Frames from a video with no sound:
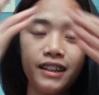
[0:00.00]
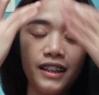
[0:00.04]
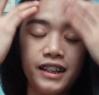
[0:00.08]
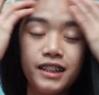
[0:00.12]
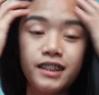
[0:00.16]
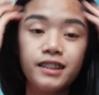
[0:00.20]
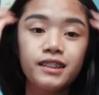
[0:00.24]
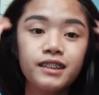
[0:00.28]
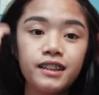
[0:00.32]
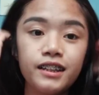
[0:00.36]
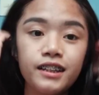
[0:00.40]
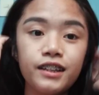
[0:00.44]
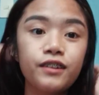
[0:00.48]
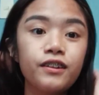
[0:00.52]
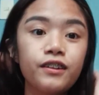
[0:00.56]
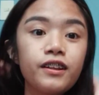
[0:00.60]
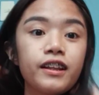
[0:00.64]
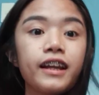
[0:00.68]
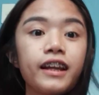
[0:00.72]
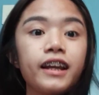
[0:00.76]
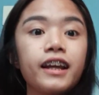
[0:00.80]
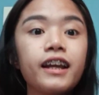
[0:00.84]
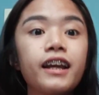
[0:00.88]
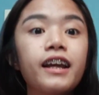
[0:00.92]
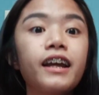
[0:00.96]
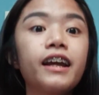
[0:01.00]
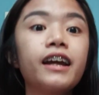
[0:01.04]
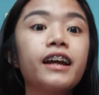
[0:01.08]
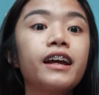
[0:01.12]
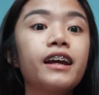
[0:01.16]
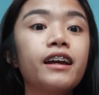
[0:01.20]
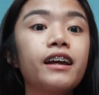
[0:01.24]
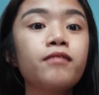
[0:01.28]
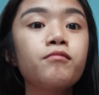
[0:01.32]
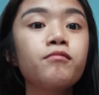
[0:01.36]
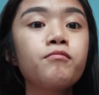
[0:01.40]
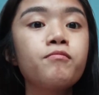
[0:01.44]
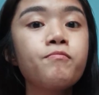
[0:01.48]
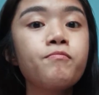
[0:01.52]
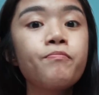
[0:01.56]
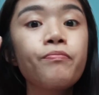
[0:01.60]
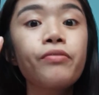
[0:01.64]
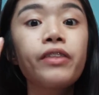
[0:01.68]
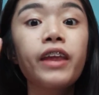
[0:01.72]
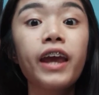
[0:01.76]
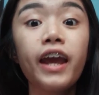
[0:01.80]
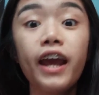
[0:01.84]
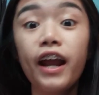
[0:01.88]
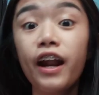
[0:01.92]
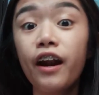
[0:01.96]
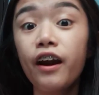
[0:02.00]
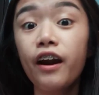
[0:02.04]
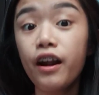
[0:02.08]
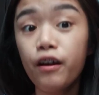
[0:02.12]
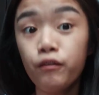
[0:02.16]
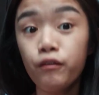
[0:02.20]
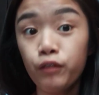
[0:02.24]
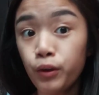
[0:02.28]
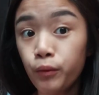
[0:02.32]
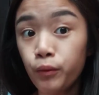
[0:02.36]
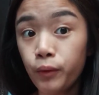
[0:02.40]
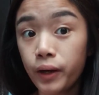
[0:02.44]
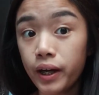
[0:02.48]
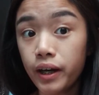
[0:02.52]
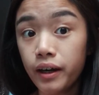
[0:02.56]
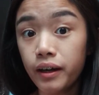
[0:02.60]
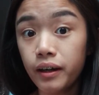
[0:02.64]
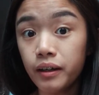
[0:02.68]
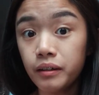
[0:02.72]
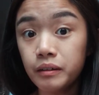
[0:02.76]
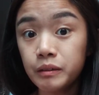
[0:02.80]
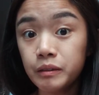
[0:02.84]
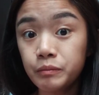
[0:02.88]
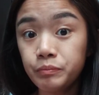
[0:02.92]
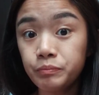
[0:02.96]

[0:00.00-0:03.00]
There's literally hair everywhere.